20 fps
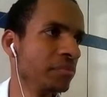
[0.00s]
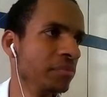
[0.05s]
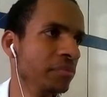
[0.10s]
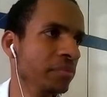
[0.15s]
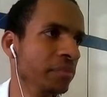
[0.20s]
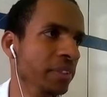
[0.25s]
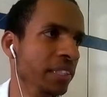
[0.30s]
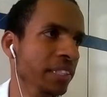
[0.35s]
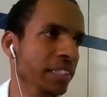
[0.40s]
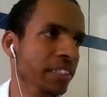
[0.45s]

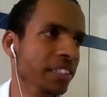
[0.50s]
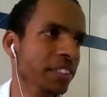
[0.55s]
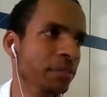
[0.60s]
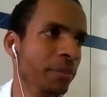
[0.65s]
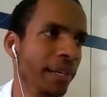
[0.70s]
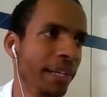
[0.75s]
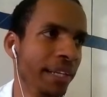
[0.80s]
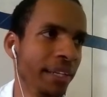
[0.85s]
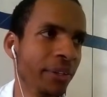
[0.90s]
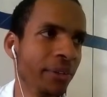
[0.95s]
This is
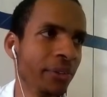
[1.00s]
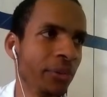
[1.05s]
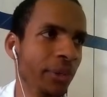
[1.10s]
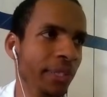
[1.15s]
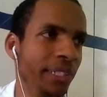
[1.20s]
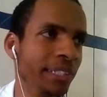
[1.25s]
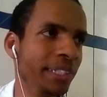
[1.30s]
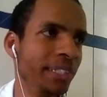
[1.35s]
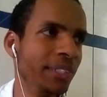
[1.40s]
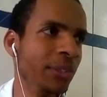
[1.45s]
my
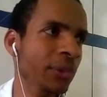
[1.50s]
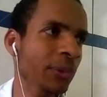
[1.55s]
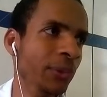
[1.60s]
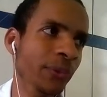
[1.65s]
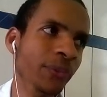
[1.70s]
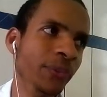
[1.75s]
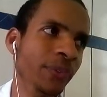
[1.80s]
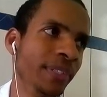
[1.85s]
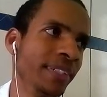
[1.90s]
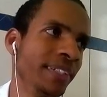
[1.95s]
crazy code.
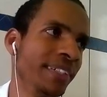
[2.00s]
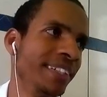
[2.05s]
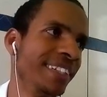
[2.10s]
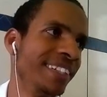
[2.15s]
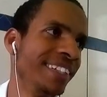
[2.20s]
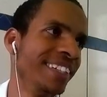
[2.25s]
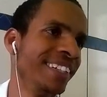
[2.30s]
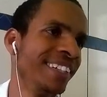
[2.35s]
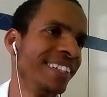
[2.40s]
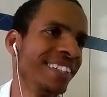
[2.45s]

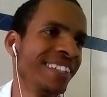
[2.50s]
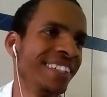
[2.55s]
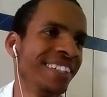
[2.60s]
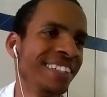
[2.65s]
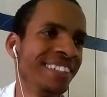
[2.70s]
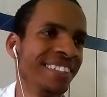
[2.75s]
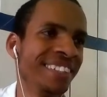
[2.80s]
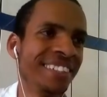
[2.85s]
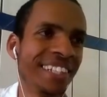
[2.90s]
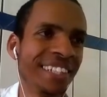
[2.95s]

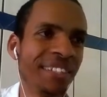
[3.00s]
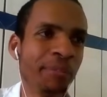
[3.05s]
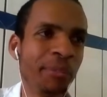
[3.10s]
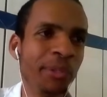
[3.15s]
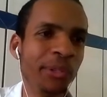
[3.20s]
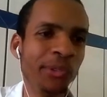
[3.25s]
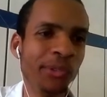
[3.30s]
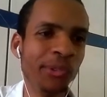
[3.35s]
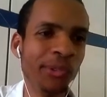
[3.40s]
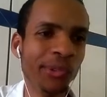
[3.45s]
It's not
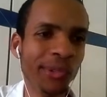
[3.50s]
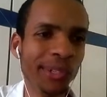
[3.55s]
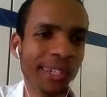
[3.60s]
beautiful.